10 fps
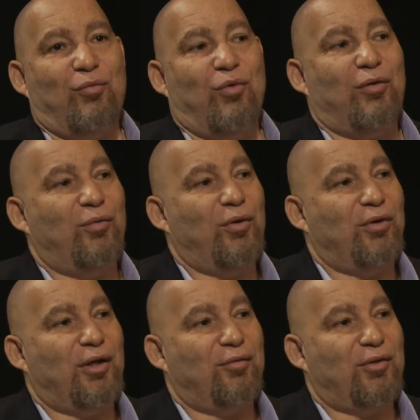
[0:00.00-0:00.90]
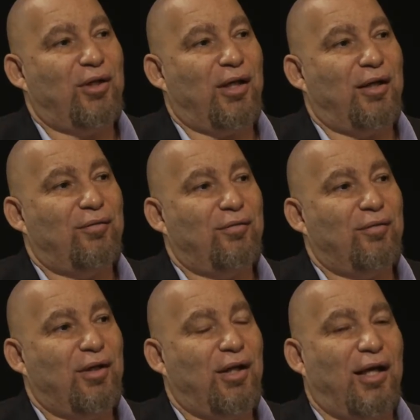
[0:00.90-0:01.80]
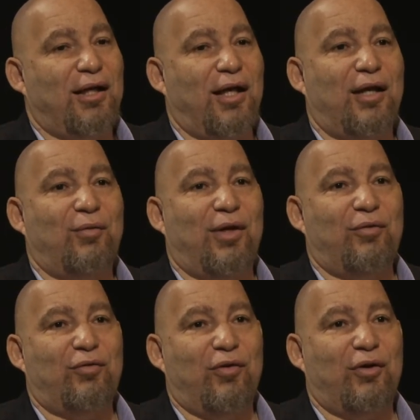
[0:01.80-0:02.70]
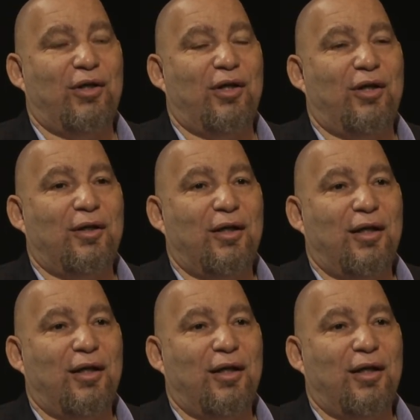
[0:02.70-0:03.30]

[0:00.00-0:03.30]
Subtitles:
one real gift in life, and I got it when I was very young.